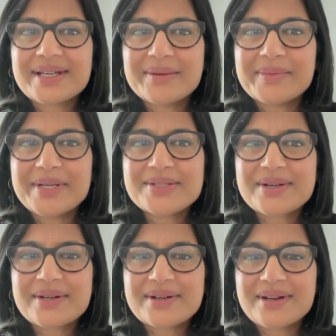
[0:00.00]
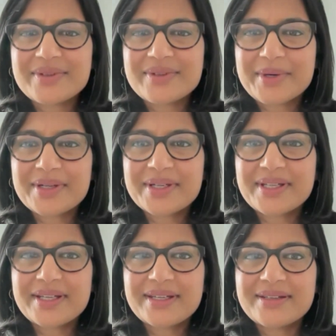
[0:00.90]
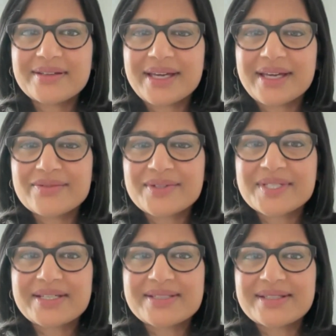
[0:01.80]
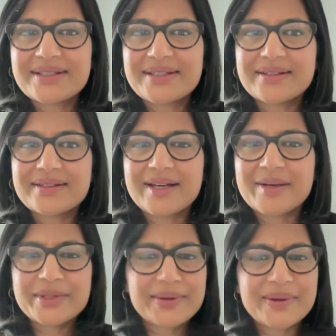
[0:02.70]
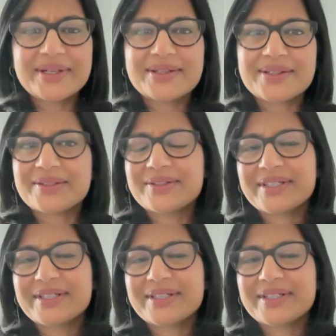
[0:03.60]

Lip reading: I started off in marketing and advertising, and I'm a lawyer.